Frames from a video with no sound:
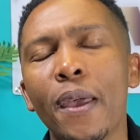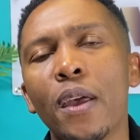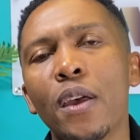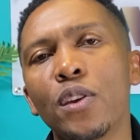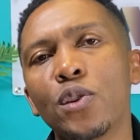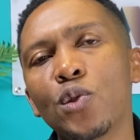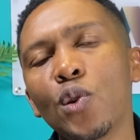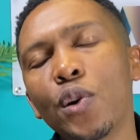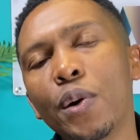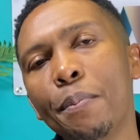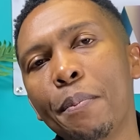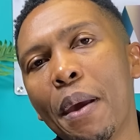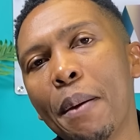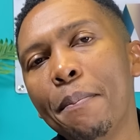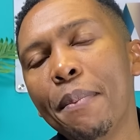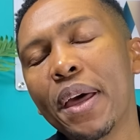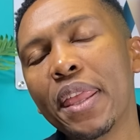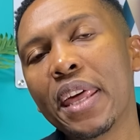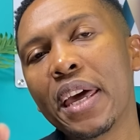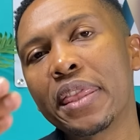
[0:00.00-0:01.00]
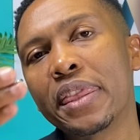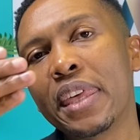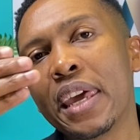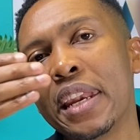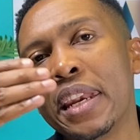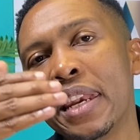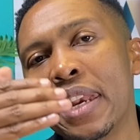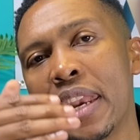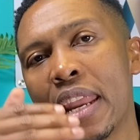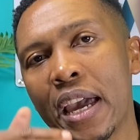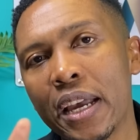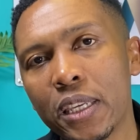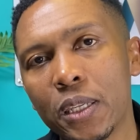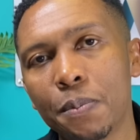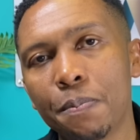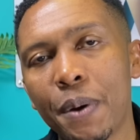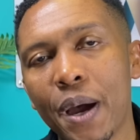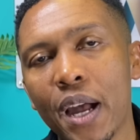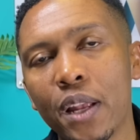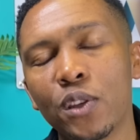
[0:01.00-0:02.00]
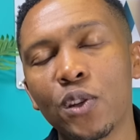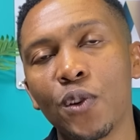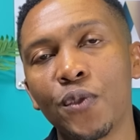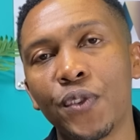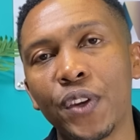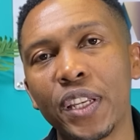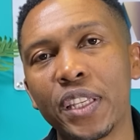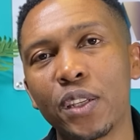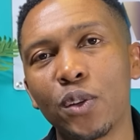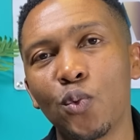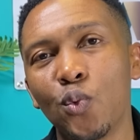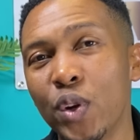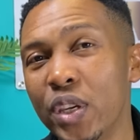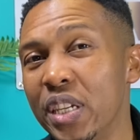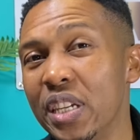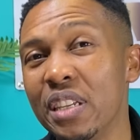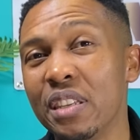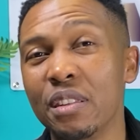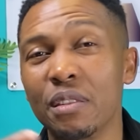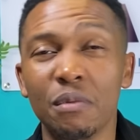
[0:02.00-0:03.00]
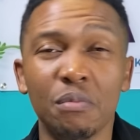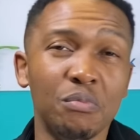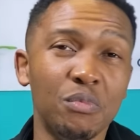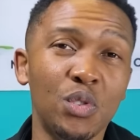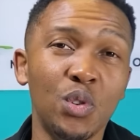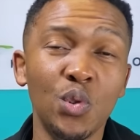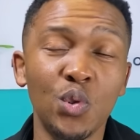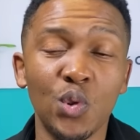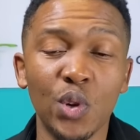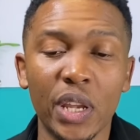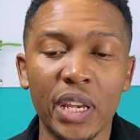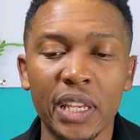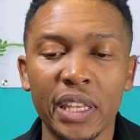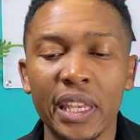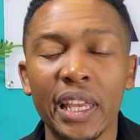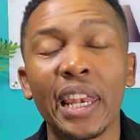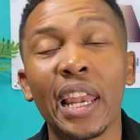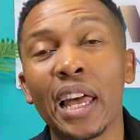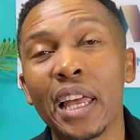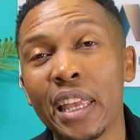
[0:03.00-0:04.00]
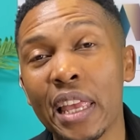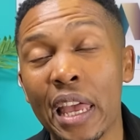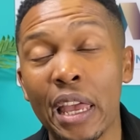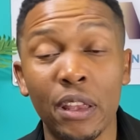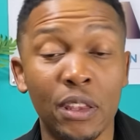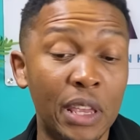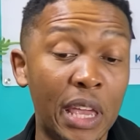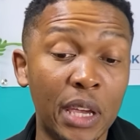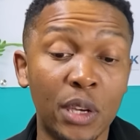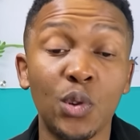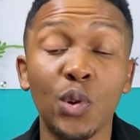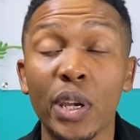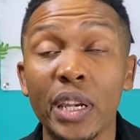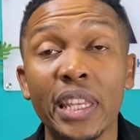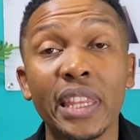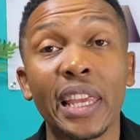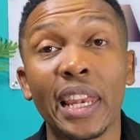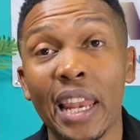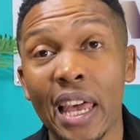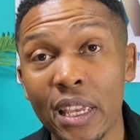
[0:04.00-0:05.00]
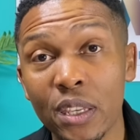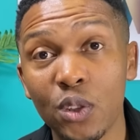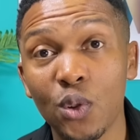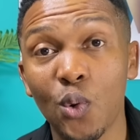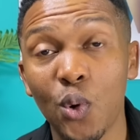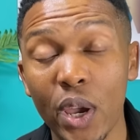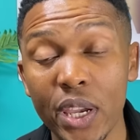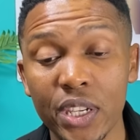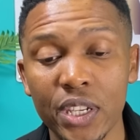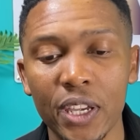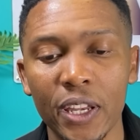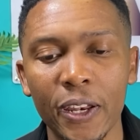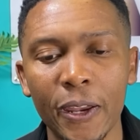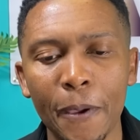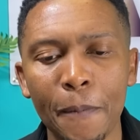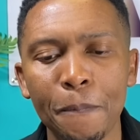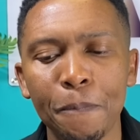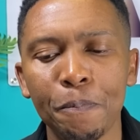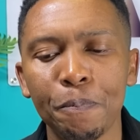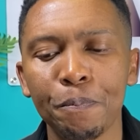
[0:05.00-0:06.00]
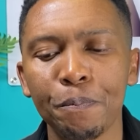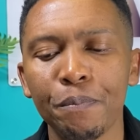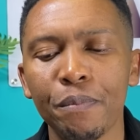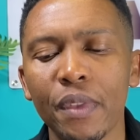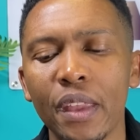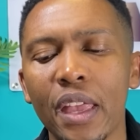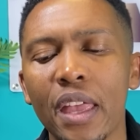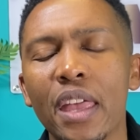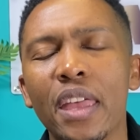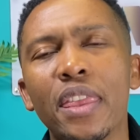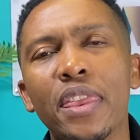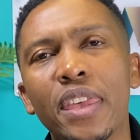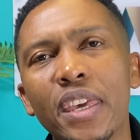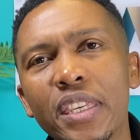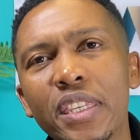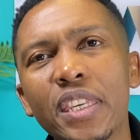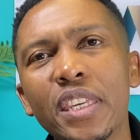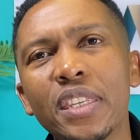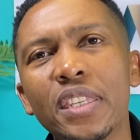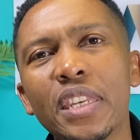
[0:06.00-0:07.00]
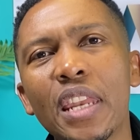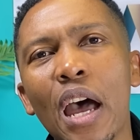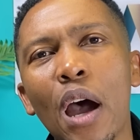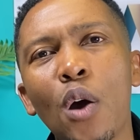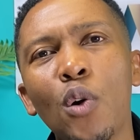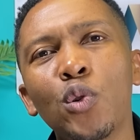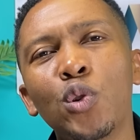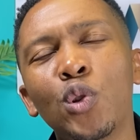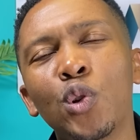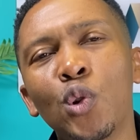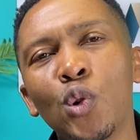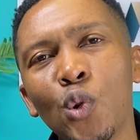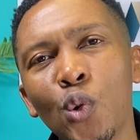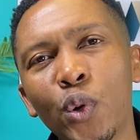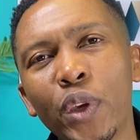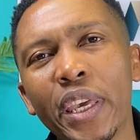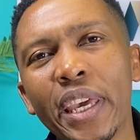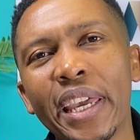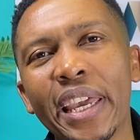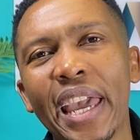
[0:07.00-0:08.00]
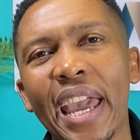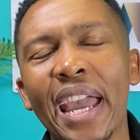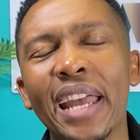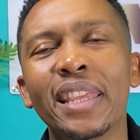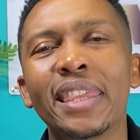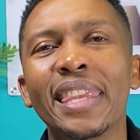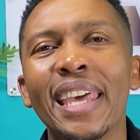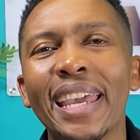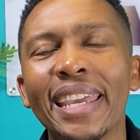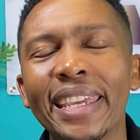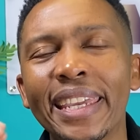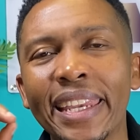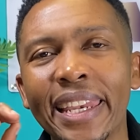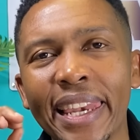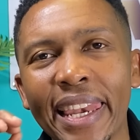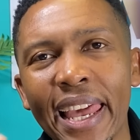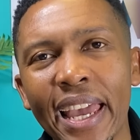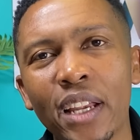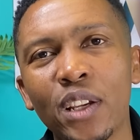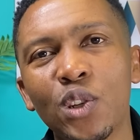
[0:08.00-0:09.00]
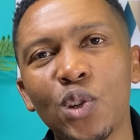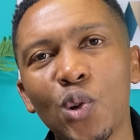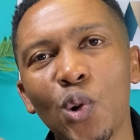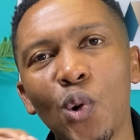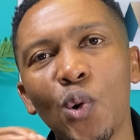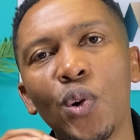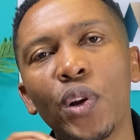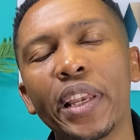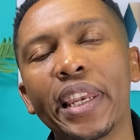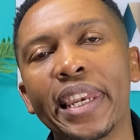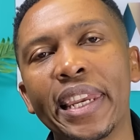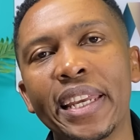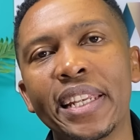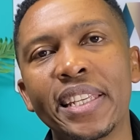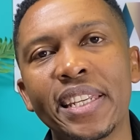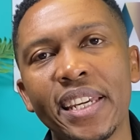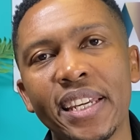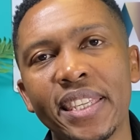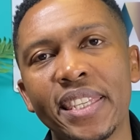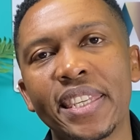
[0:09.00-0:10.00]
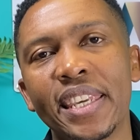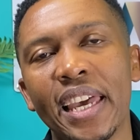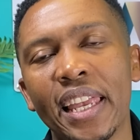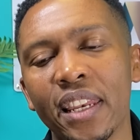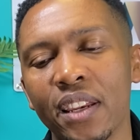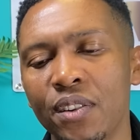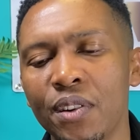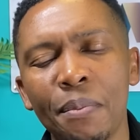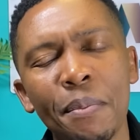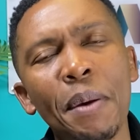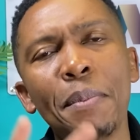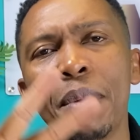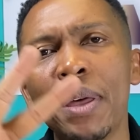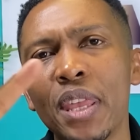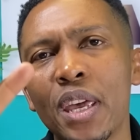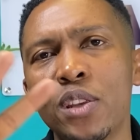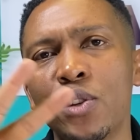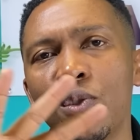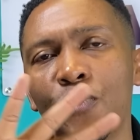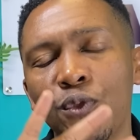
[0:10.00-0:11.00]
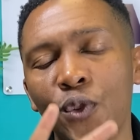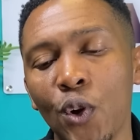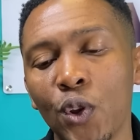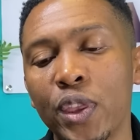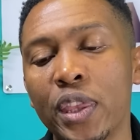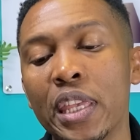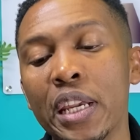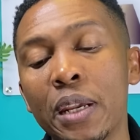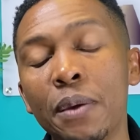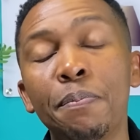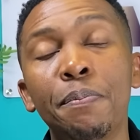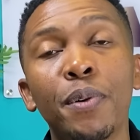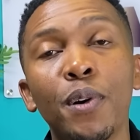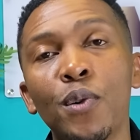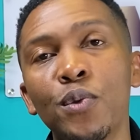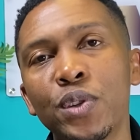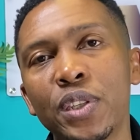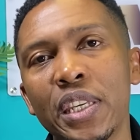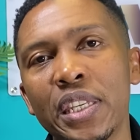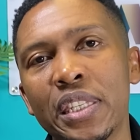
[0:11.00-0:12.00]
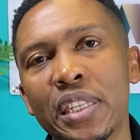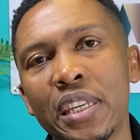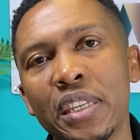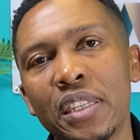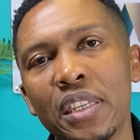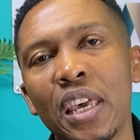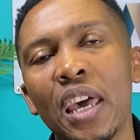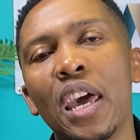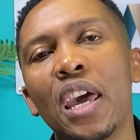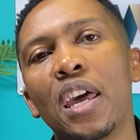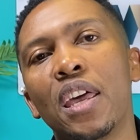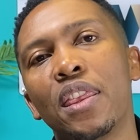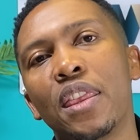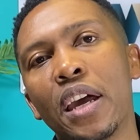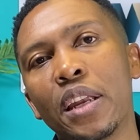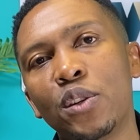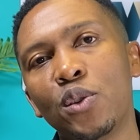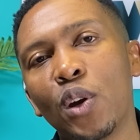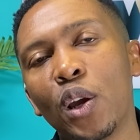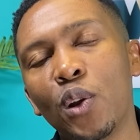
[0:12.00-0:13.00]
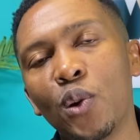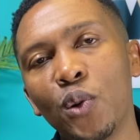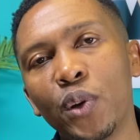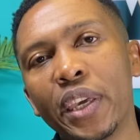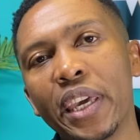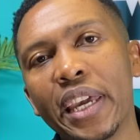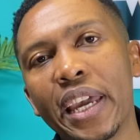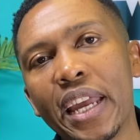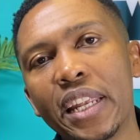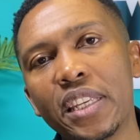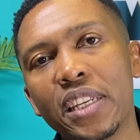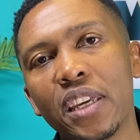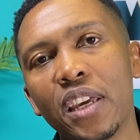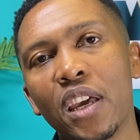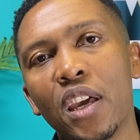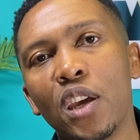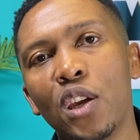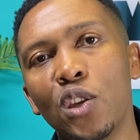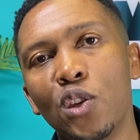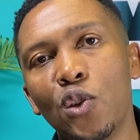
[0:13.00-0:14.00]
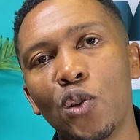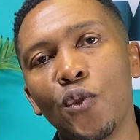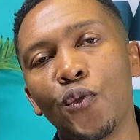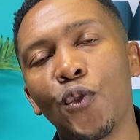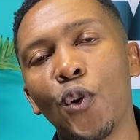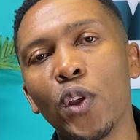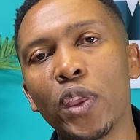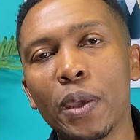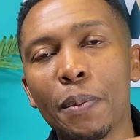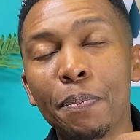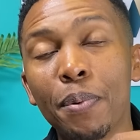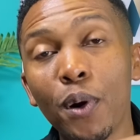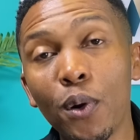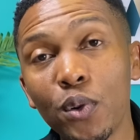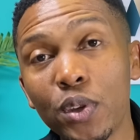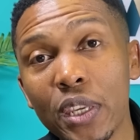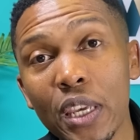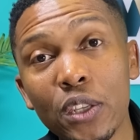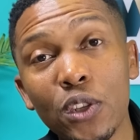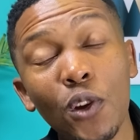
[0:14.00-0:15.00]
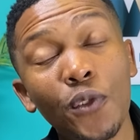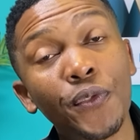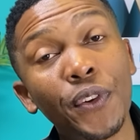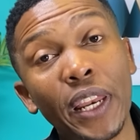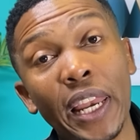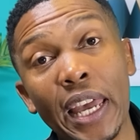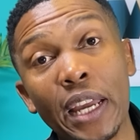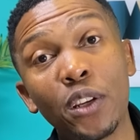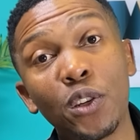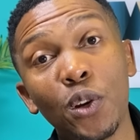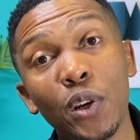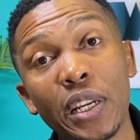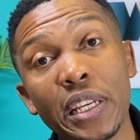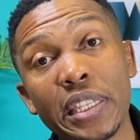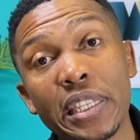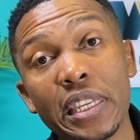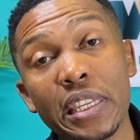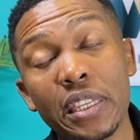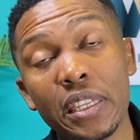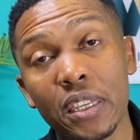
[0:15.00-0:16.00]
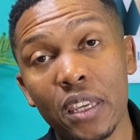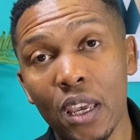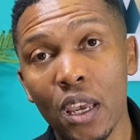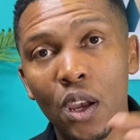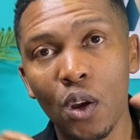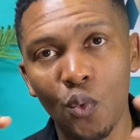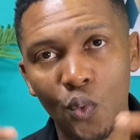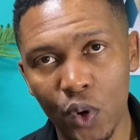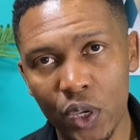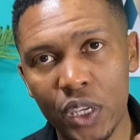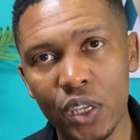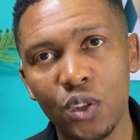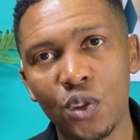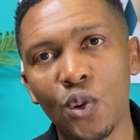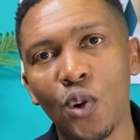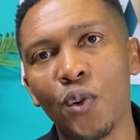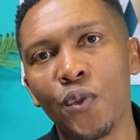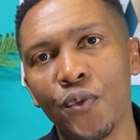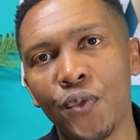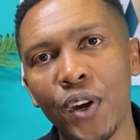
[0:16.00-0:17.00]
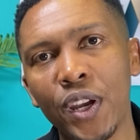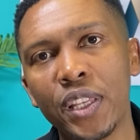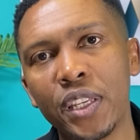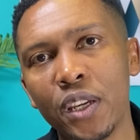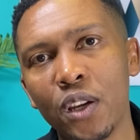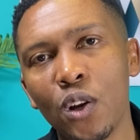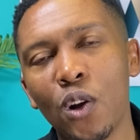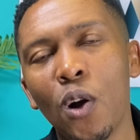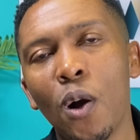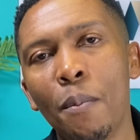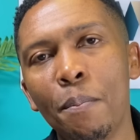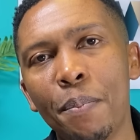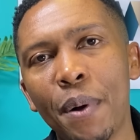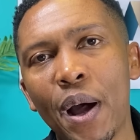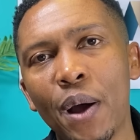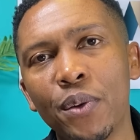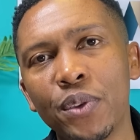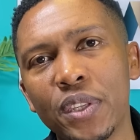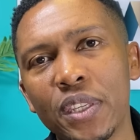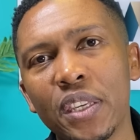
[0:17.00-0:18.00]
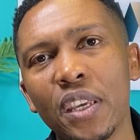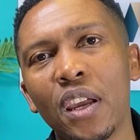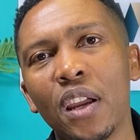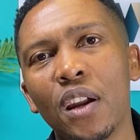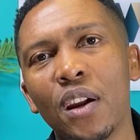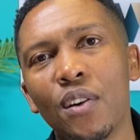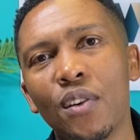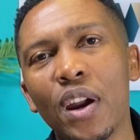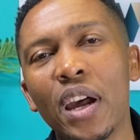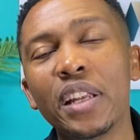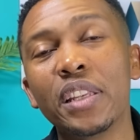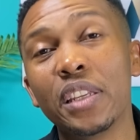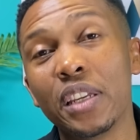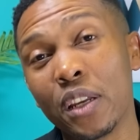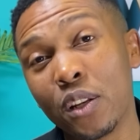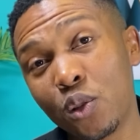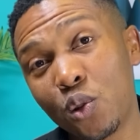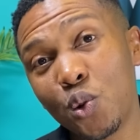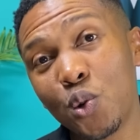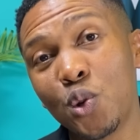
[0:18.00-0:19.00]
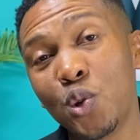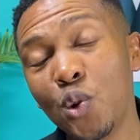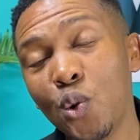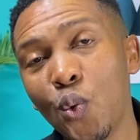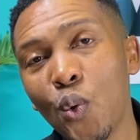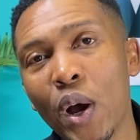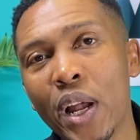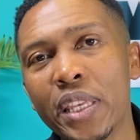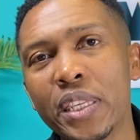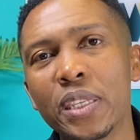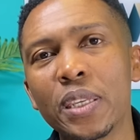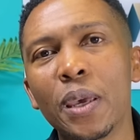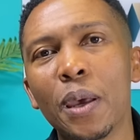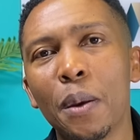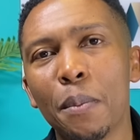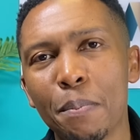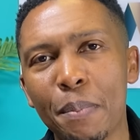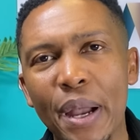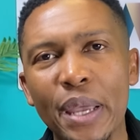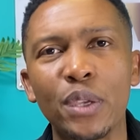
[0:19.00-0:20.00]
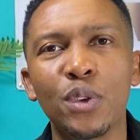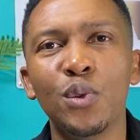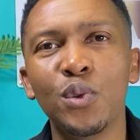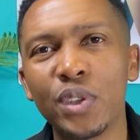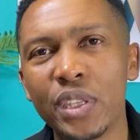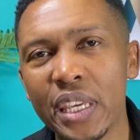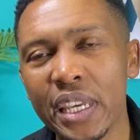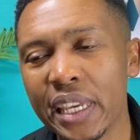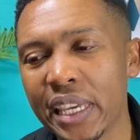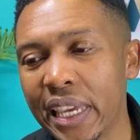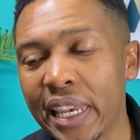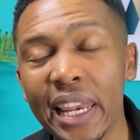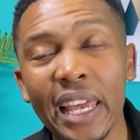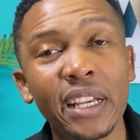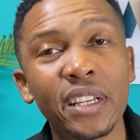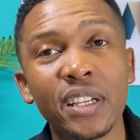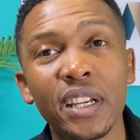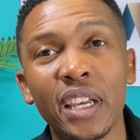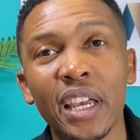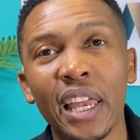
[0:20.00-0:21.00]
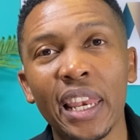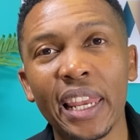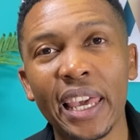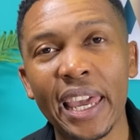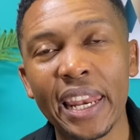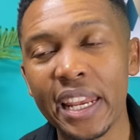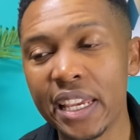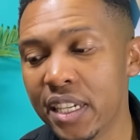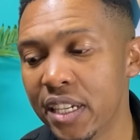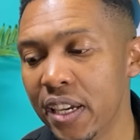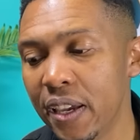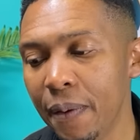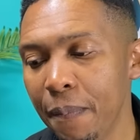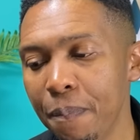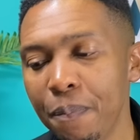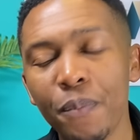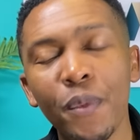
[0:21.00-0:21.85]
So remember that the next part of it, which is usually actually the last question, this is now looking at the electrolytic cell. Remember that you've got three processes that you're looking at. You've got the process of electrolysis, which is converting compounds, right, into new ones by using electrical energy.